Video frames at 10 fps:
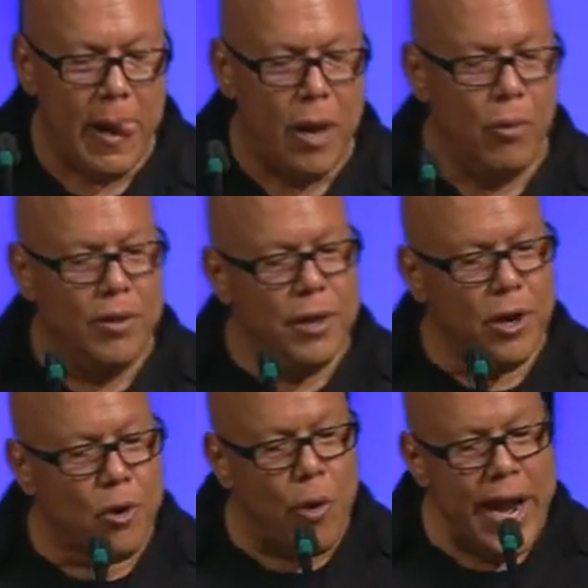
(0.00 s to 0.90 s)
when the
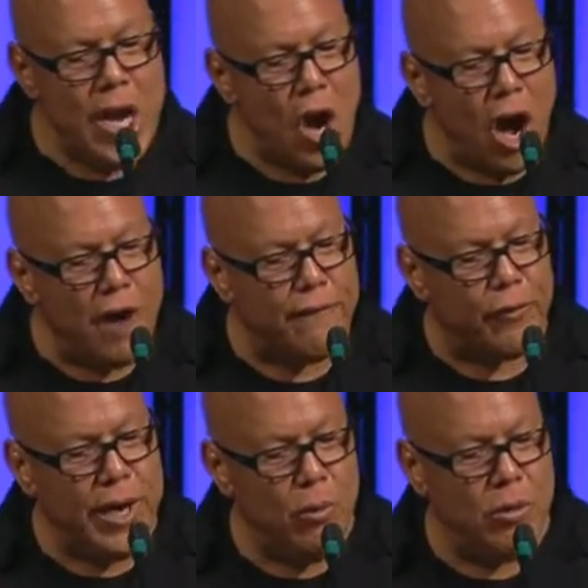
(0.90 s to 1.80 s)
grain
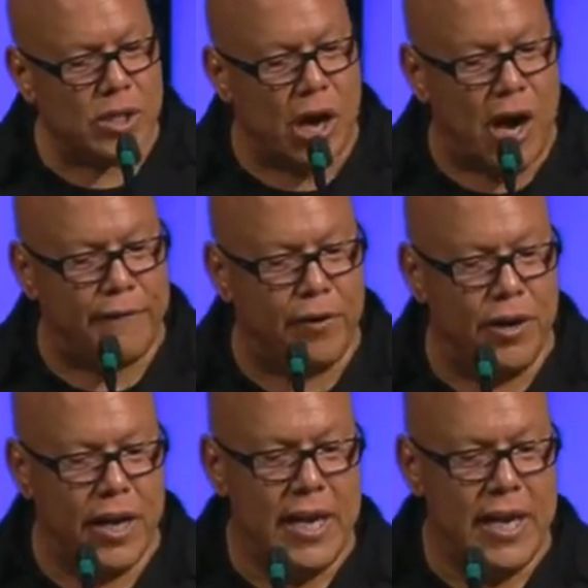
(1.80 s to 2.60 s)
offering was offered